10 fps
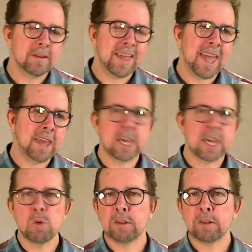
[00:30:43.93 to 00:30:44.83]
It can take
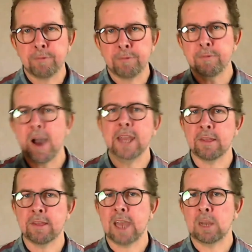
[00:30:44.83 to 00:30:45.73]
a while to find
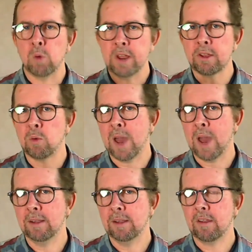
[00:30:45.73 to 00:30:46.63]
exactly what is the
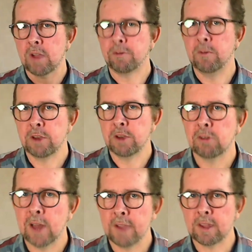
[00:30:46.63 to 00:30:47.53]
right stuff to
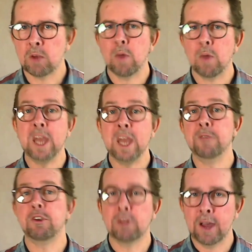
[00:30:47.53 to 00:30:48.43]
visualize and the right way to
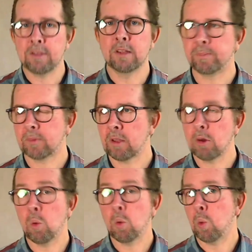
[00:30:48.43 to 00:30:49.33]
visualize it.
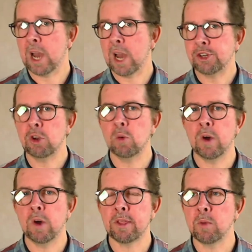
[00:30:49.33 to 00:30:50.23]
So what I showed you
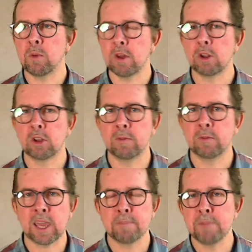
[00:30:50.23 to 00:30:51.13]
was the result of
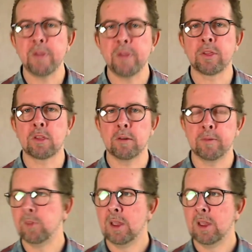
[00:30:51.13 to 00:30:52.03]
like months of
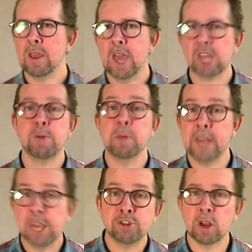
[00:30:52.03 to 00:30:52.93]

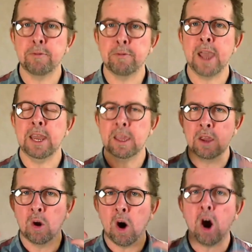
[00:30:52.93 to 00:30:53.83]
experimentation, of
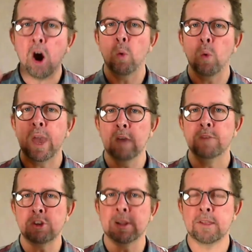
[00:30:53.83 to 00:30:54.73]
finding, our way of
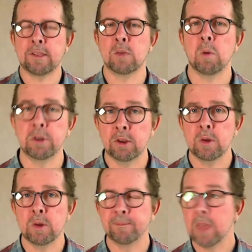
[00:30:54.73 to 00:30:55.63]
visualizing what we're
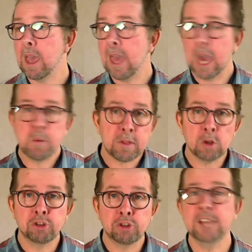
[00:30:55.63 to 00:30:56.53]
doing. And we
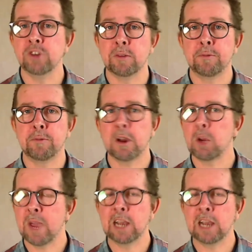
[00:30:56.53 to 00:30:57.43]
still change it fairly
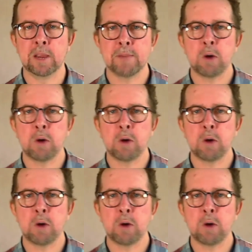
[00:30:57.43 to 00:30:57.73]
regularly.